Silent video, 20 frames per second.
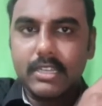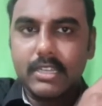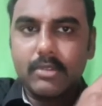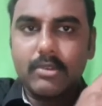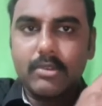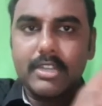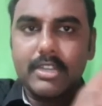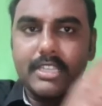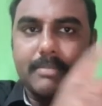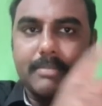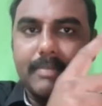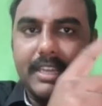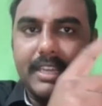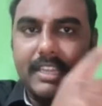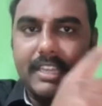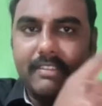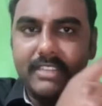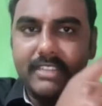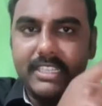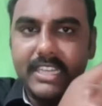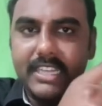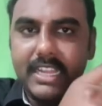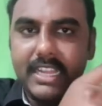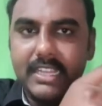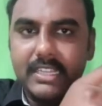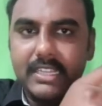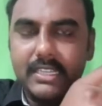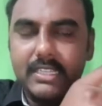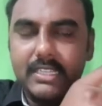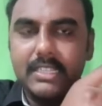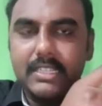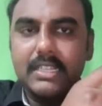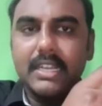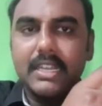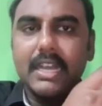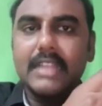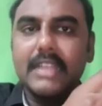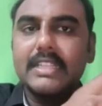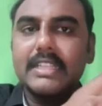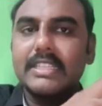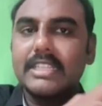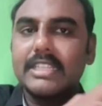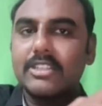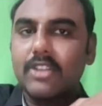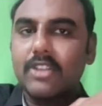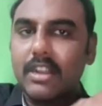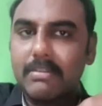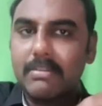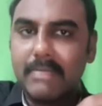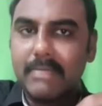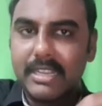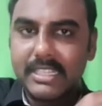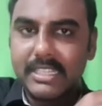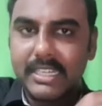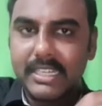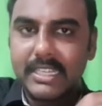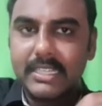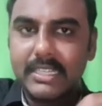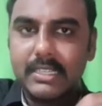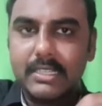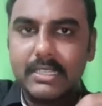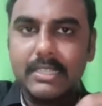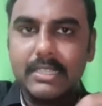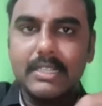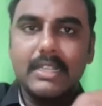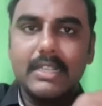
One is a McEwan's triangle, other is a Trotman's triangle,